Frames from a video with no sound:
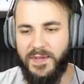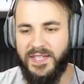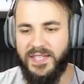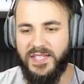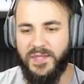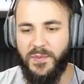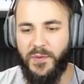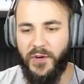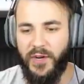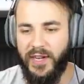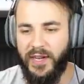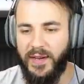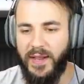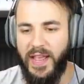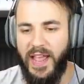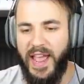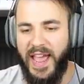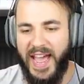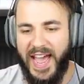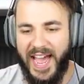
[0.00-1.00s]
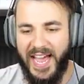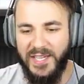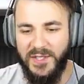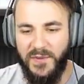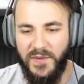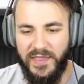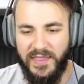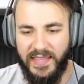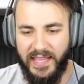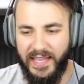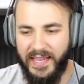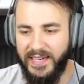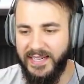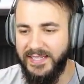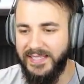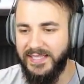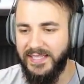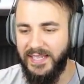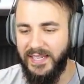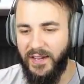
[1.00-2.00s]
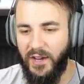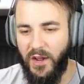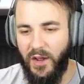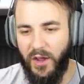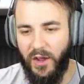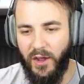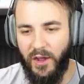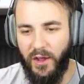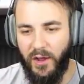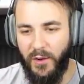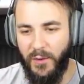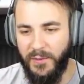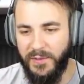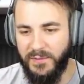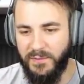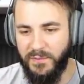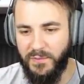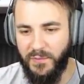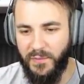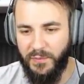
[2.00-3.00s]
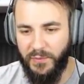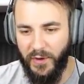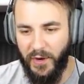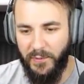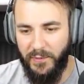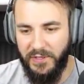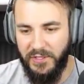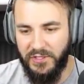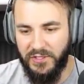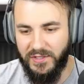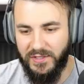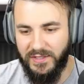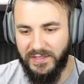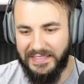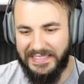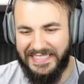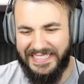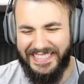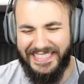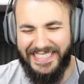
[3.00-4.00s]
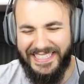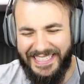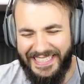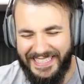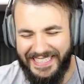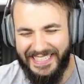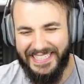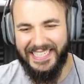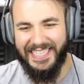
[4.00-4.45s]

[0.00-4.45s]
a bit disappointing. As for things... Oh, probably... Yeah.